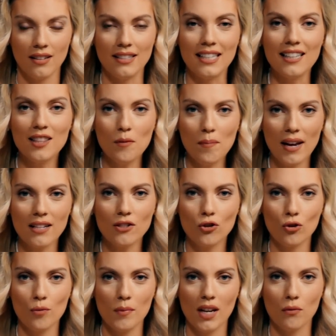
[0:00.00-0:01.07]
Did the
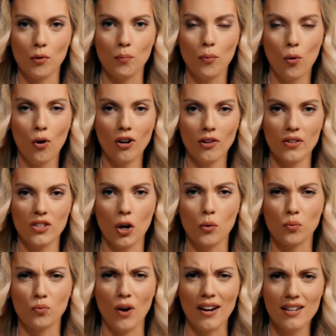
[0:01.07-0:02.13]
mainstream media report on this
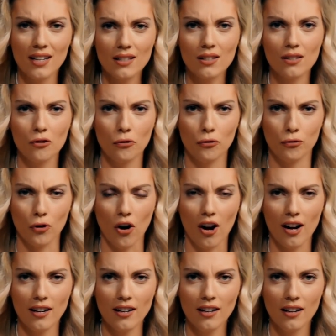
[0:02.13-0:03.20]
horrendous
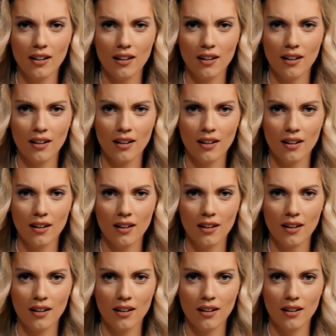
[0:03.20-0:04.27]
fraud?
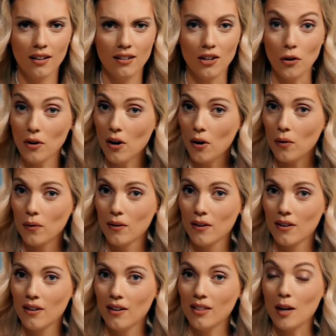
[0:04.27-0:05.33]
No, no,
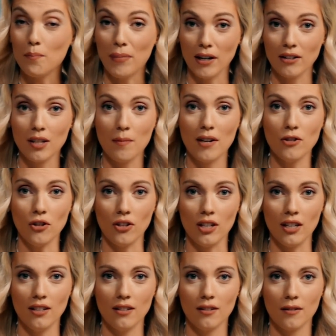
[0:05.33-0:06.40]
they barely mentioned
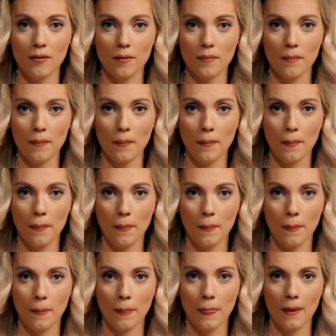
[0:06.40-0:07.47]
it.
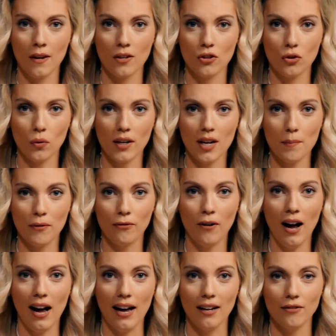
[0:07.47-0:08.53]
Story number
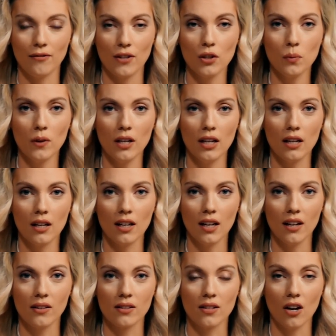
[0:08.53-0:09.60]
five. This one
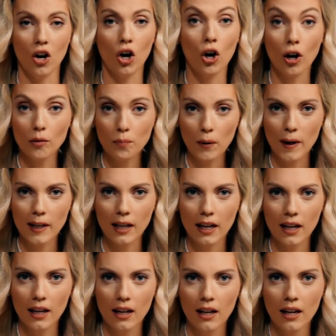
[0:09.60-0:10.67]
is
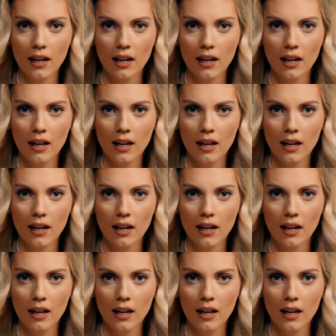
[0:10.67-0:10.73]
heartbreaking.